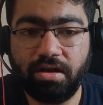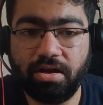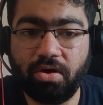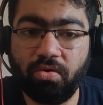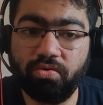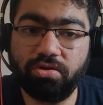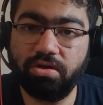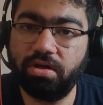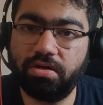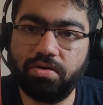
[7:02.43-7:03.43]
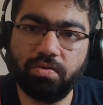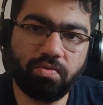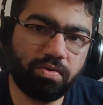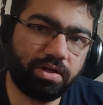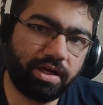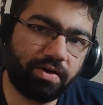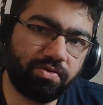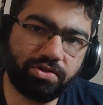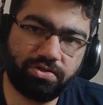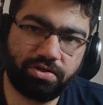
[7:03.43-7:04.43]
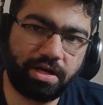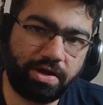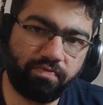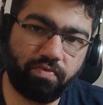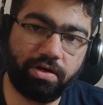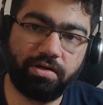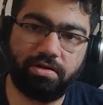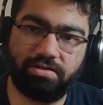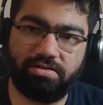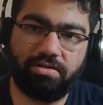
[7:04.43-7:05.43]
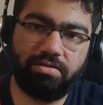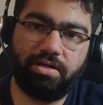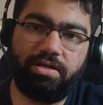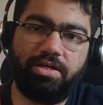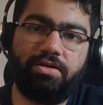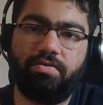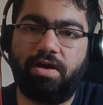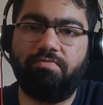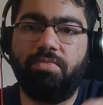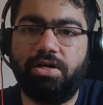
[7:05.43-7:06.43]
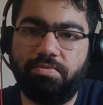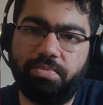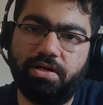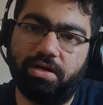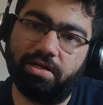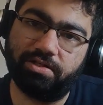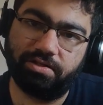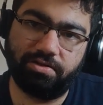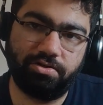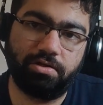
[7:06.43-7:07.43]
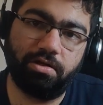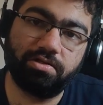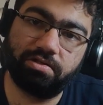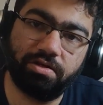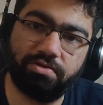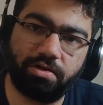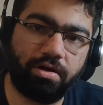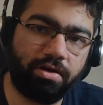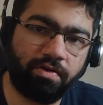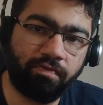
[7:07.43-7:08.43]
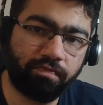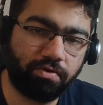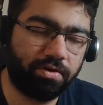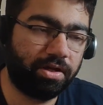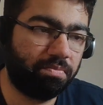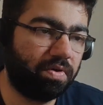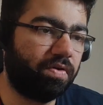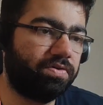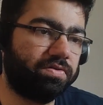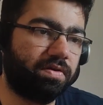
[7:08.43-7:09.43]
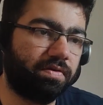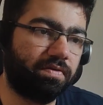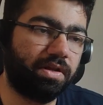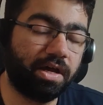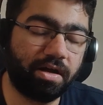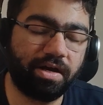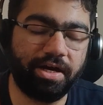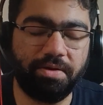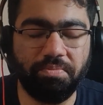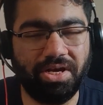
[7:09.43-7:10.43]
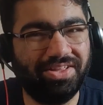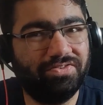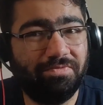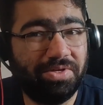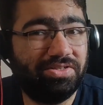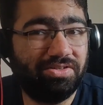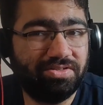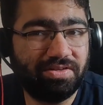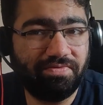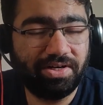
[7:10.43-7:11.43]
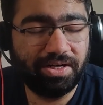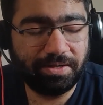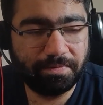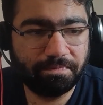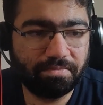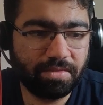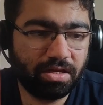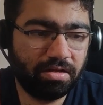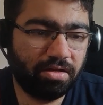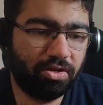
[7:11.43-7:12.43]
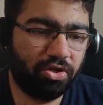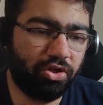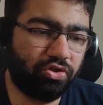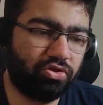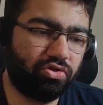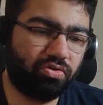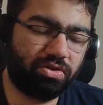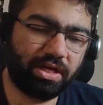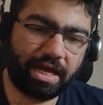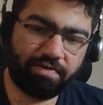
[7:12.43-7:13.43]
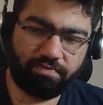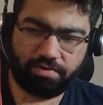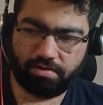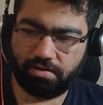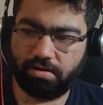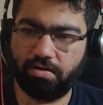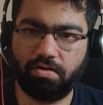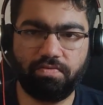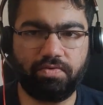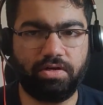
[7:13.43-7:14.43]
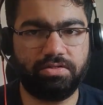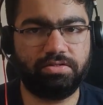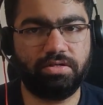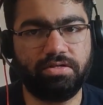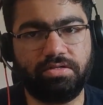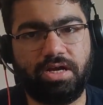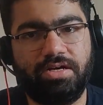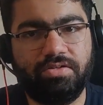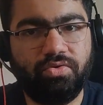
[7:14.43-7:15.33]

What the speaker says: Now they cannot just rely on one cluster. They need to have multiple Elasticsearch clusters running for them because they are getting billions of messages every day. So they have a lot of clusters, and